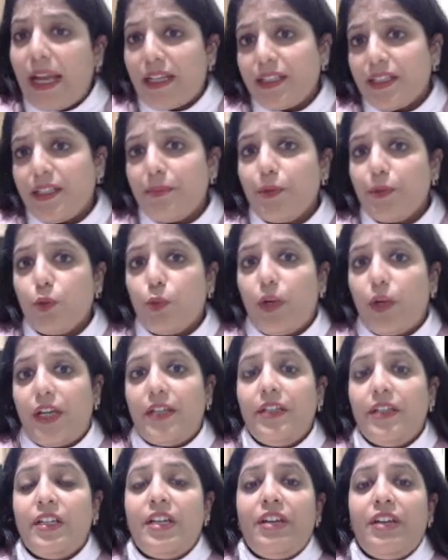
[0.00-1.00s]
number
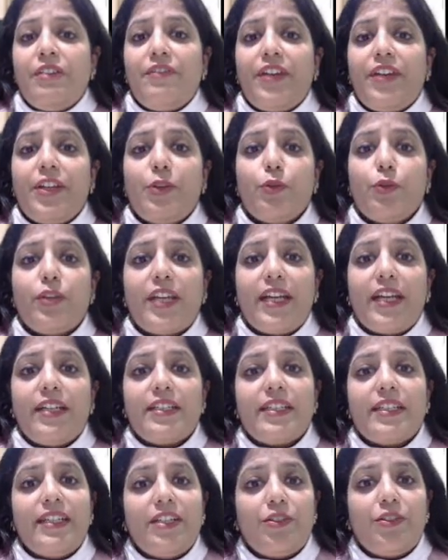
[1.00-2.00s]
1, where you get
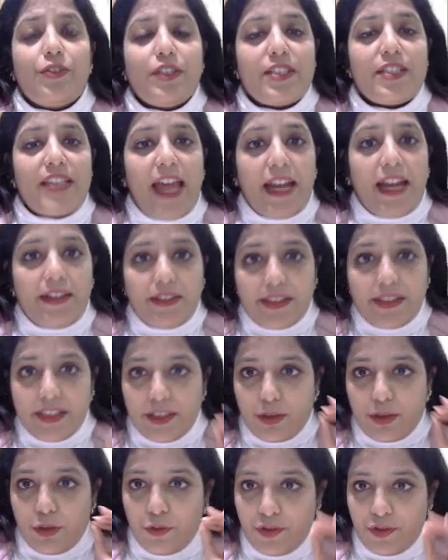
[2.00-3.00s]
interest at the
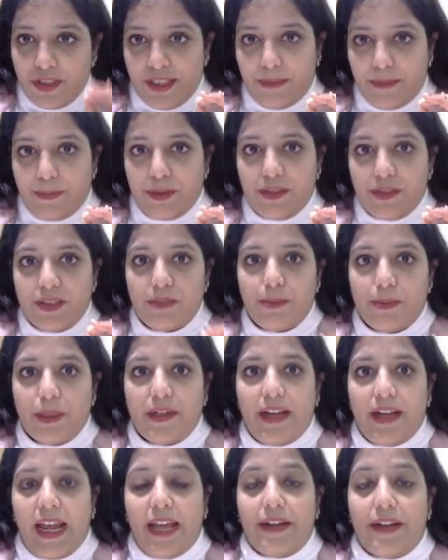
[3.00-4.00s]
rate of 10% per
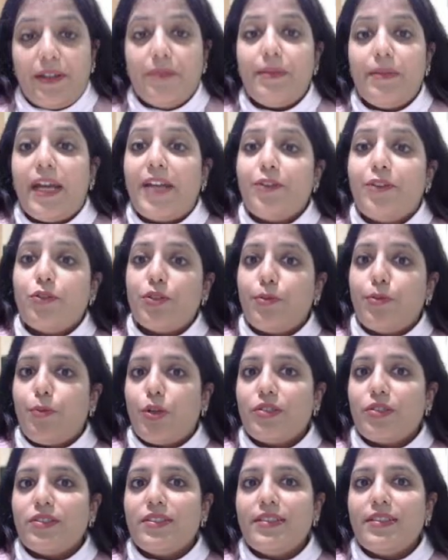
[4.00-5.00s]
annum, and you
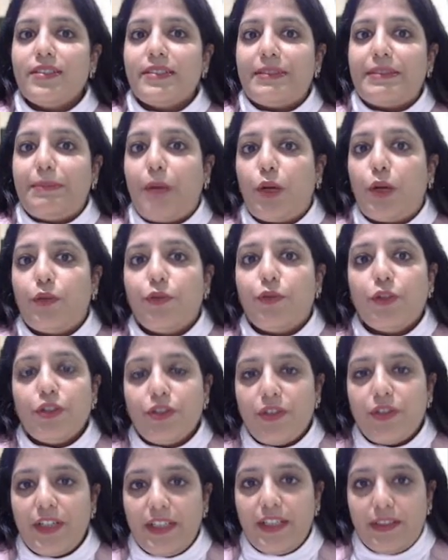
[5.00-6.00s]
deposit this amount for
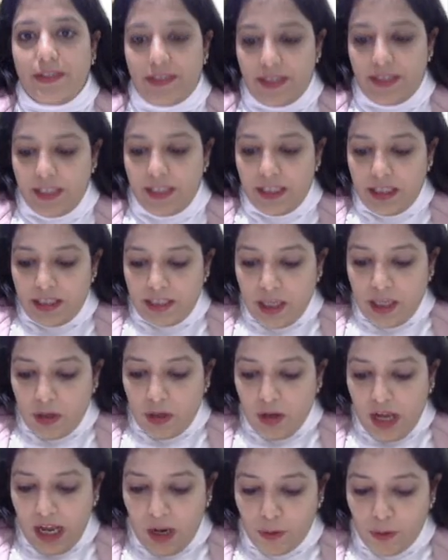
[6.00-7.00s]
3 years. Now
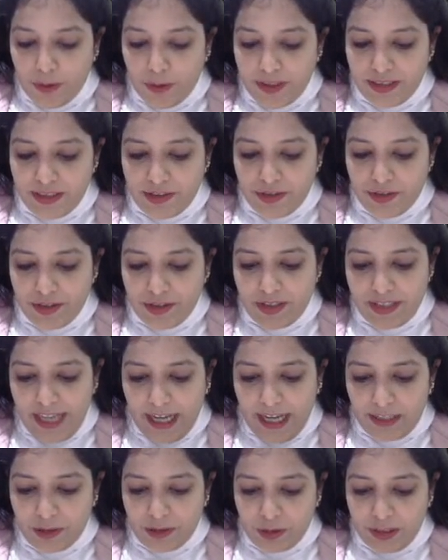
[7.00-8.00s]
how is interest
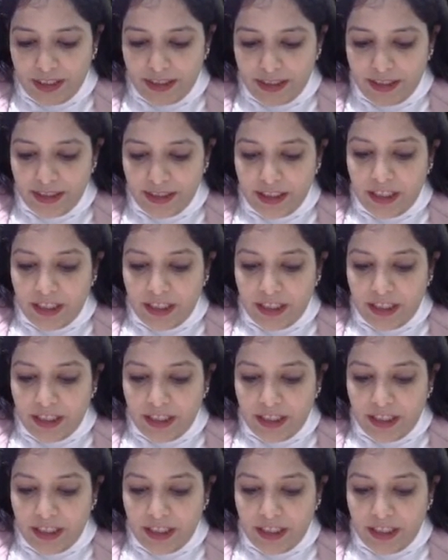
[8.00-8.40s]
calculated?